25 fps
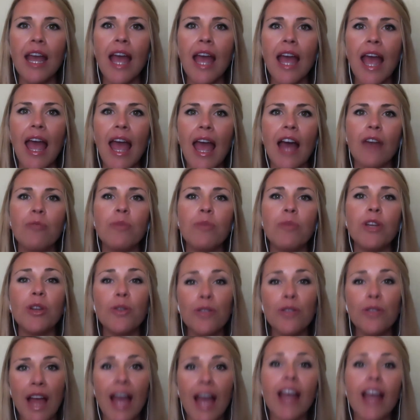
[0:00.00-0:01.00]
And when you
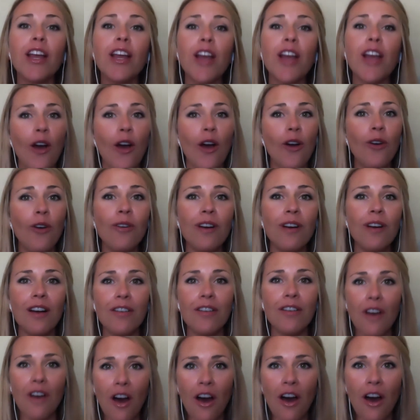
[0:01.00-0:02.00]
let go
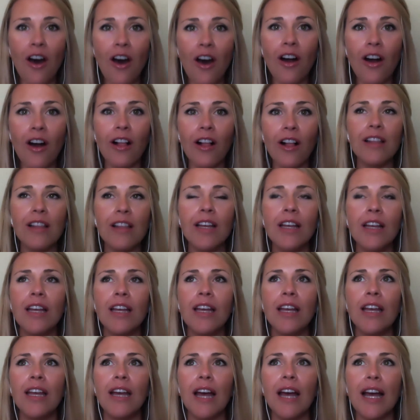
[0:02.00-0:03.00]
of all
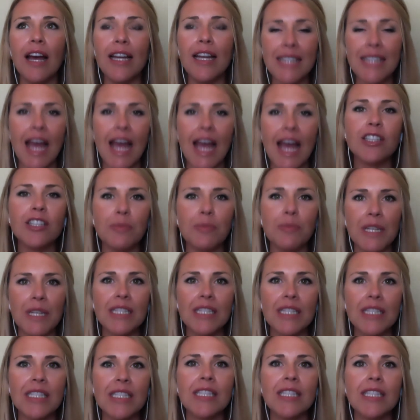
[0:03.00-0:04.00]

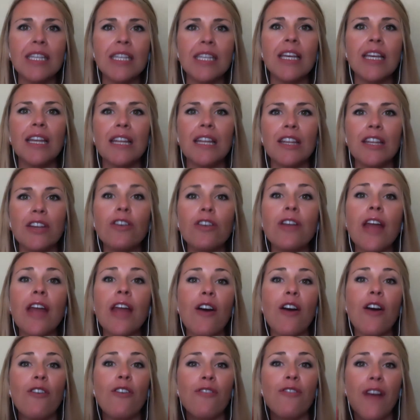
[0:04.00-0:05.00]
attachments, you're
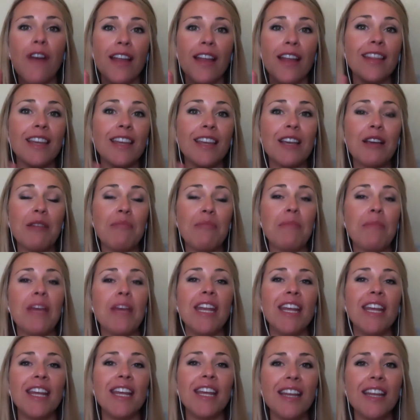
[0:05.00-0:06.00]
now finally
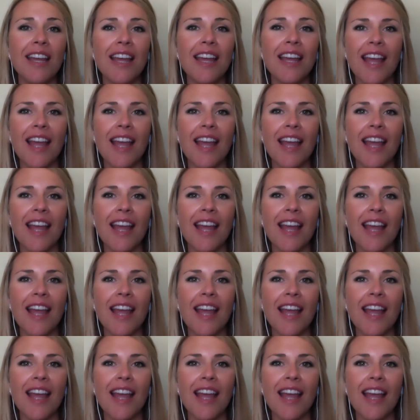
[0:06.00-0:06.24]
committed.